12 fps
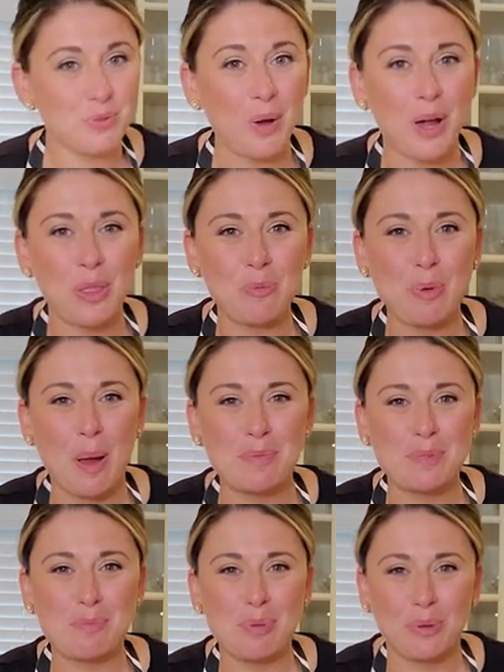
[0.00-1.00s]
while the
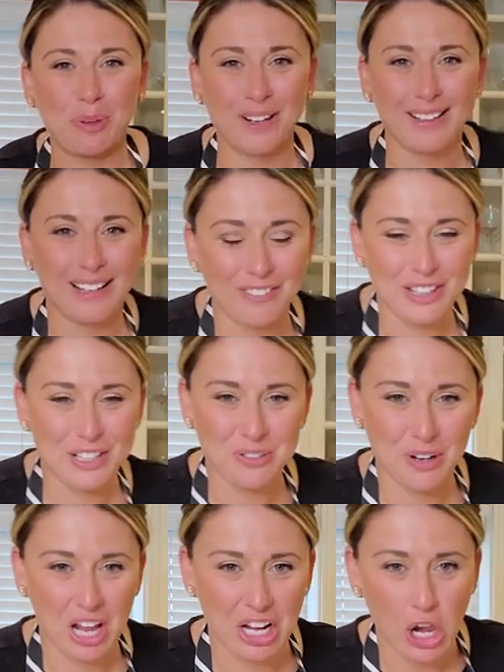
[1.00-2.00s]
prep's important, everything's
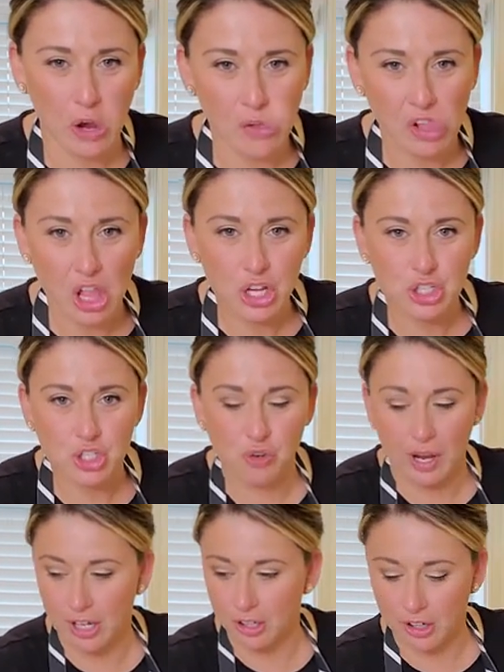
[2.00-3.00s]
ready,
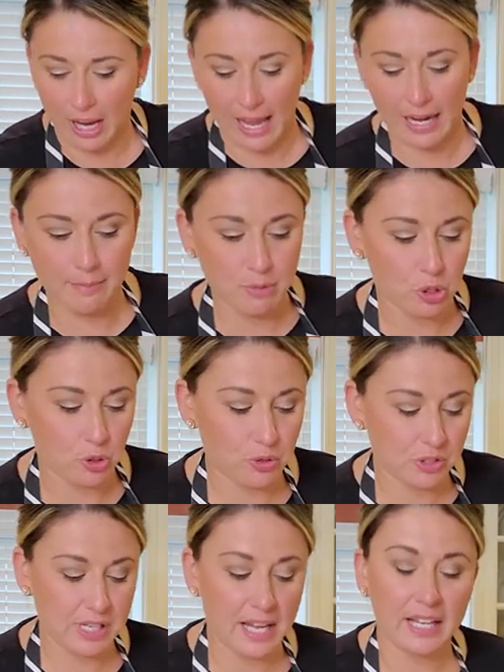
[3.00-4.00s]
strainer, and I'm
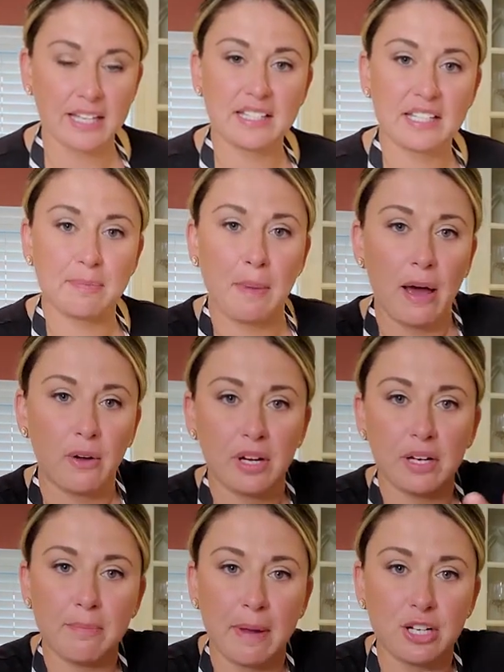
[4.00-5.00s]
using a
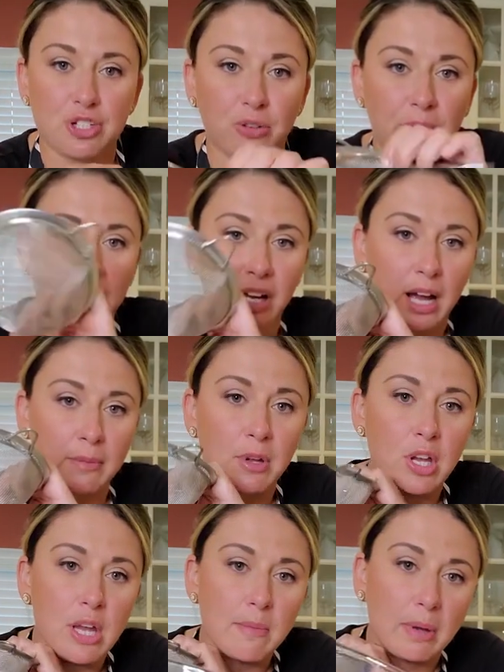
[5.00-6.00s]
spouted measuring cup
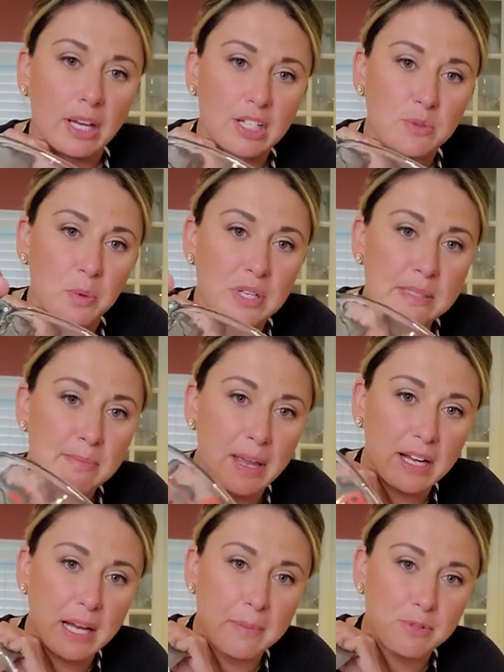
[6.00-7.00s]
because once
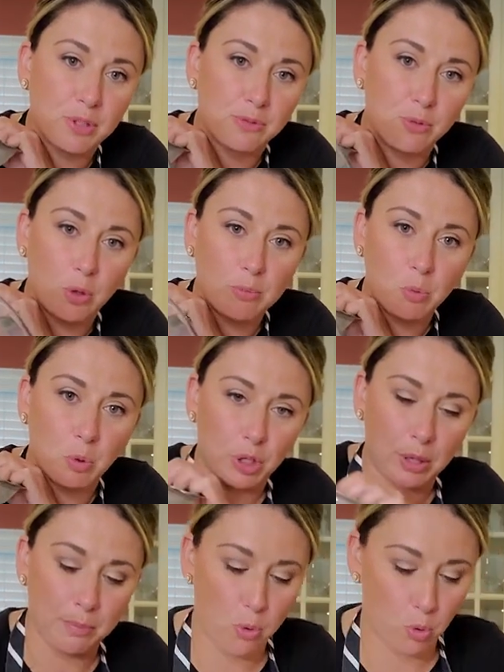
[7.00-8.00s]
my cups are formed, we're
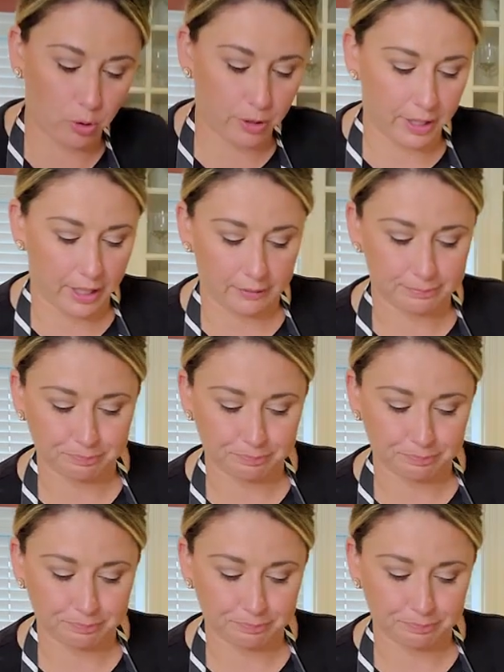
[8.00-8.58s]
gonna pour it in.